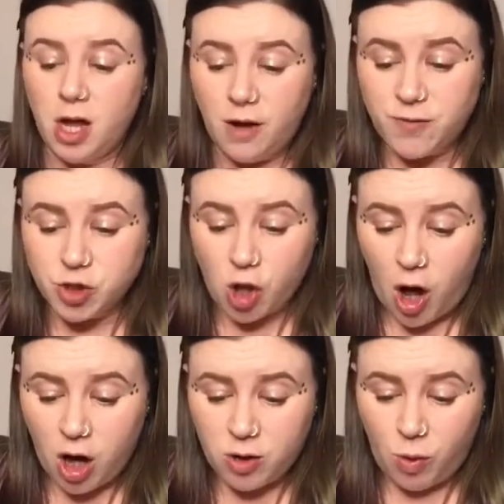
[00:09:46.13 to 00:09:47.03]
of the
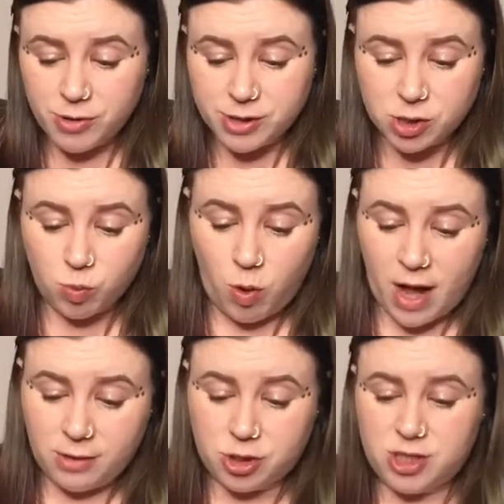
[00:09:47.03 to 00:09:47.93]
dark ones as
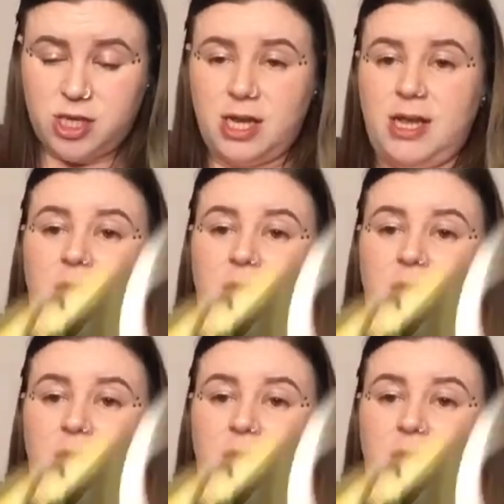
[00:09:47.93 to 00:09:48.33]
well, just so you can